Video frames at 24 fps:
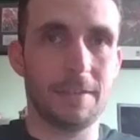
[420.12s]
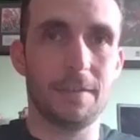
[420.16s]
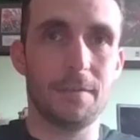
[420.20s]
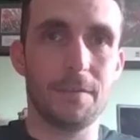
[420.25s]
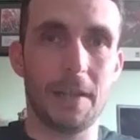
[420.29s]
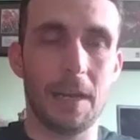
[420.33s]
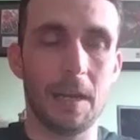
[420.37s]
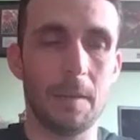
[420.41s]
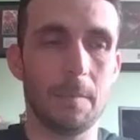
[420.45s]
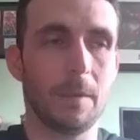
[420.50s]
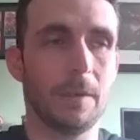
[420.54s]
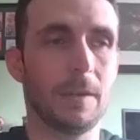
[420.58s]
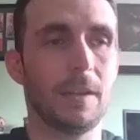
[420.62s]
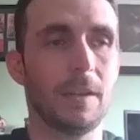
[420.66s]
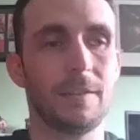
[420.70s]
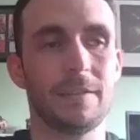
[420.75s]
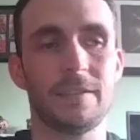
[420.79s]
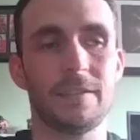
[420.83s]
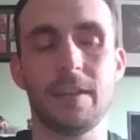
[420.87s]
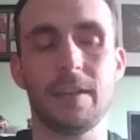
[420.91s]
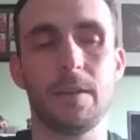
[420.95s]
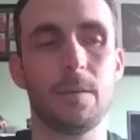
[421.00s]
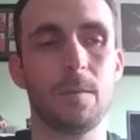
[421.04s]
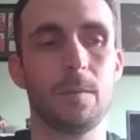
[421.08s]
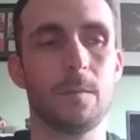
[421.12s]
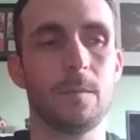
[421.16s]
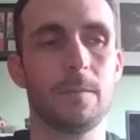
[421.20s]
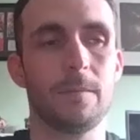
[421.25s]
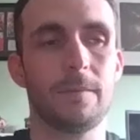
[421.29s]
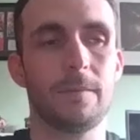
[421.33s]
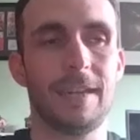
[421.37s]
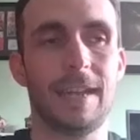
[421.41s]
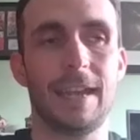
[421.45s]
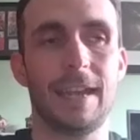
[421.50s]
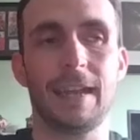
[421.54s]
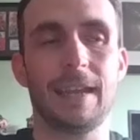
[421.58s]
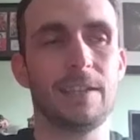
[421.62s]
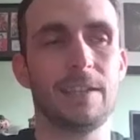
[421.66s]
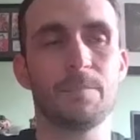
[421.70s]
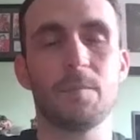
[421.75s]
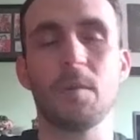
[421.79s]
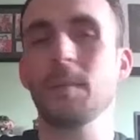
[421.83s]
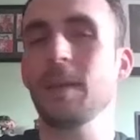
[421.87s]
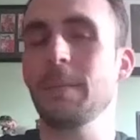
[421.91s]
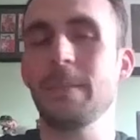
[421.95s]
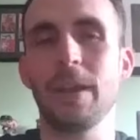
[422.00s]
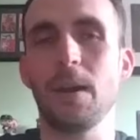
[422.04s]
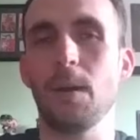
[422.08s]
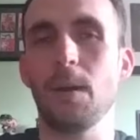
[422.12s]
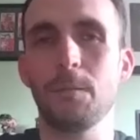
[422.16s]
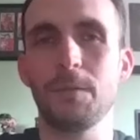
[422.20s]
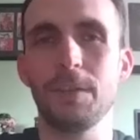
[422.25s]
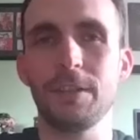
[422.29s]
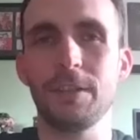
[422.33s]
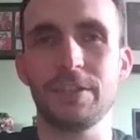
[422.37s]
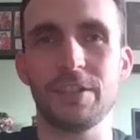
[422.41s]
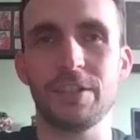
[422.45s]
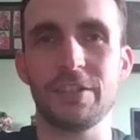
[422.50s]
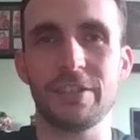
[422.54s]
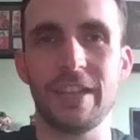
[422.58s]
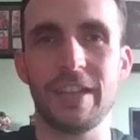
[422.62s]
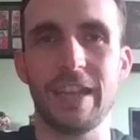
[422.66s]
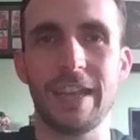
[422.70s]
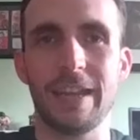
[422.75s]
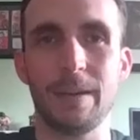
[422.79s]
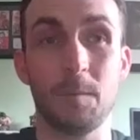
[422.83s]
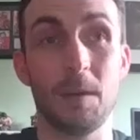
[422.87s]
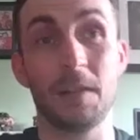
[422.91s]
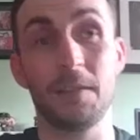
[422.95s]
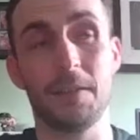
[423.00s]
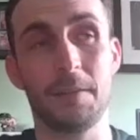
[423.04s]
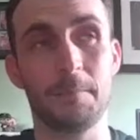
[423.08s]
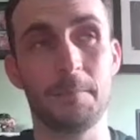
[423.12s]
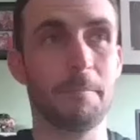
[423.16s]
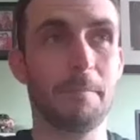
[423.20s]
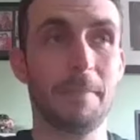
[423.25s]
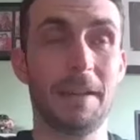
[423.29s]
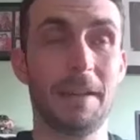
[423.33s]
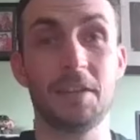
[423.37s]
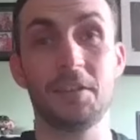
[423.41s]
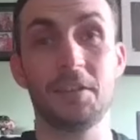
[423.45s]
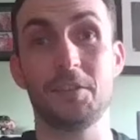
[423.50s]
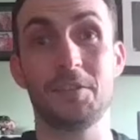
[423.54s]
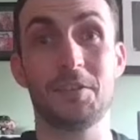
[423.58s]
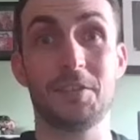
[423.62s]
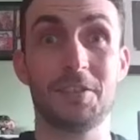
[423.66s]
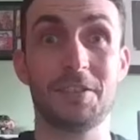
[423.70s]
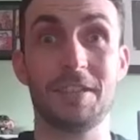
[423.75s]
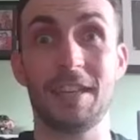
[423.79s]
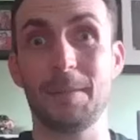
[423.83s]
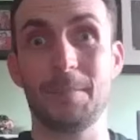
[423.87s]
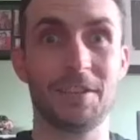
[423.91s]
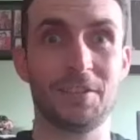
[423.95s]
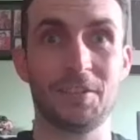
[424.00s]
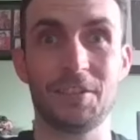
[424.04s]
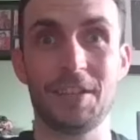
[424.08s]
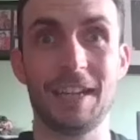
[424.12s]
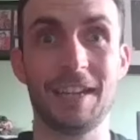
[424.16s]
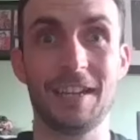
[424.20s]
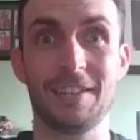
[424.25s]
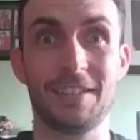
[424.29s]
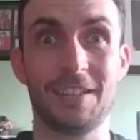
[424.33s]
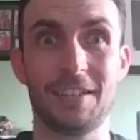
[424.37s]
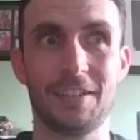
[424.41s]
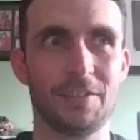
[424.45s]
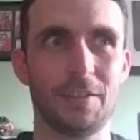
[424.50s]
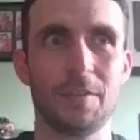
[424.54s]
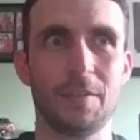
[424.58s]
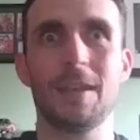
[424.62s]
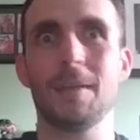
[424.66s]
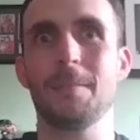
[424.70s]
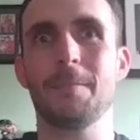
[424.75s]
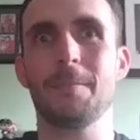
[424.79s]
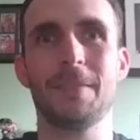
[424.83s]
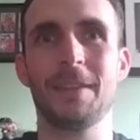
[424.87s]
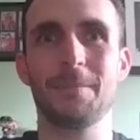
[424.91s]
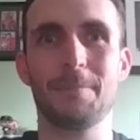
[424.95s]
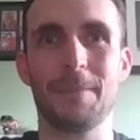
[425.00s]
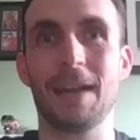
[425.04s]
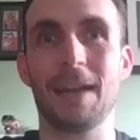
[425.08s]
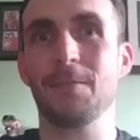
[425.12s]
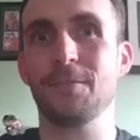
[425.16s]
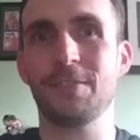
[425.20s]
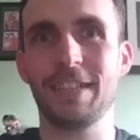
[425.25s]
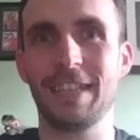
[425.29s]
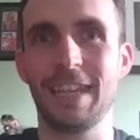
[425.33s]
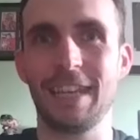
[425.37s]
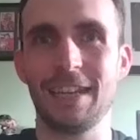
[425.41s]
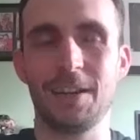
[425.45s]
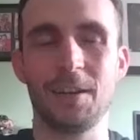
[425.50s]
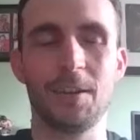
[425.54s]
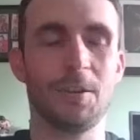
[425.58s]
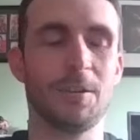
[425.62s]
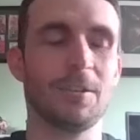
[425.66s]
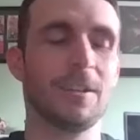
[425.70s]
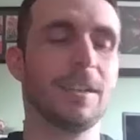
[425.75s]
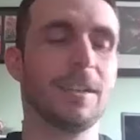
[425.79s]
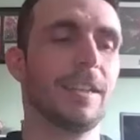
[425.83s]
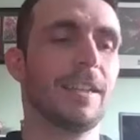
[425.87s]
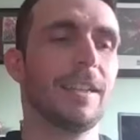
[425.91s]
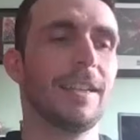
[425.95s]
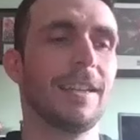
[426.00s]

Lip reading: development. And so, yeah, it's probably a bit obvious to say, well, the manager's the same nationality, so they're bound to get along.